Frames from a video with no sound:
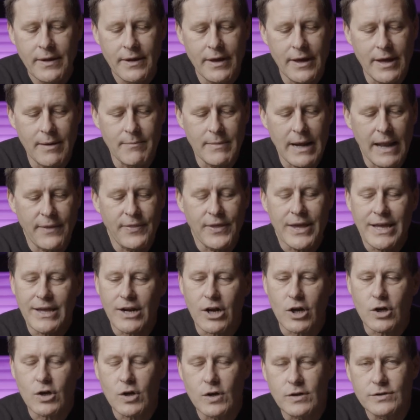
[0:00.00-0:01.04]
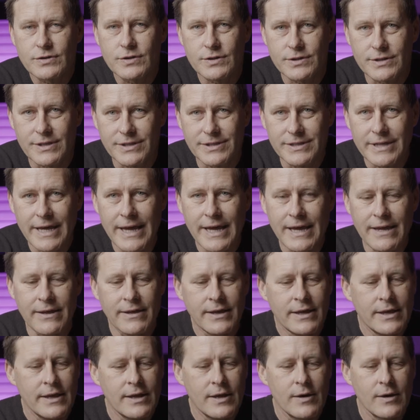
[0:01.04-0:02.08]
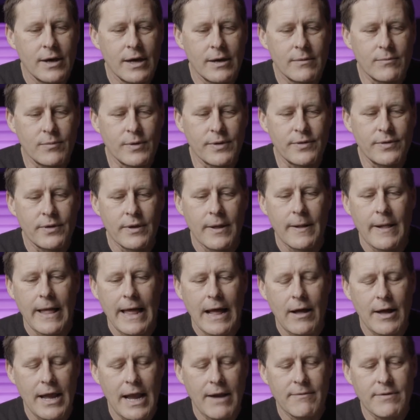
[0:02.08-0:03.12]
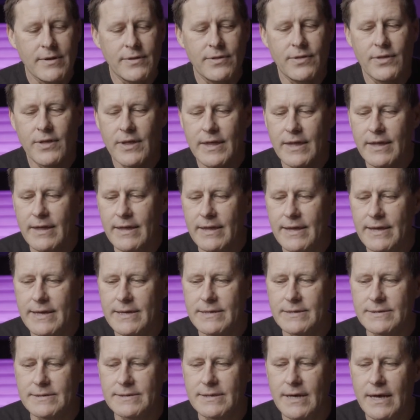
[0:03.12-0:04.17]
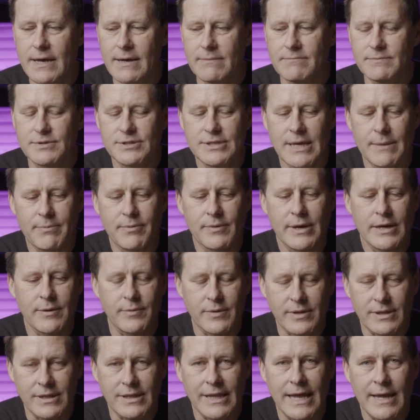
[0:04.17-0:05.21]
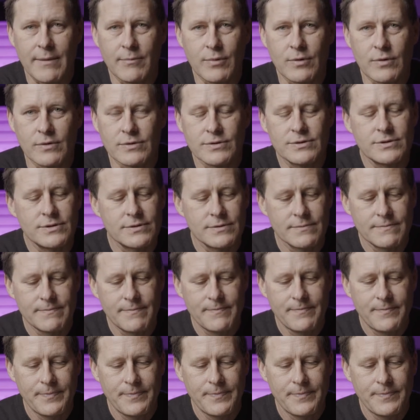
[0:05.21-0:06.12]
I think in our culture today, with how everything is separated with labels,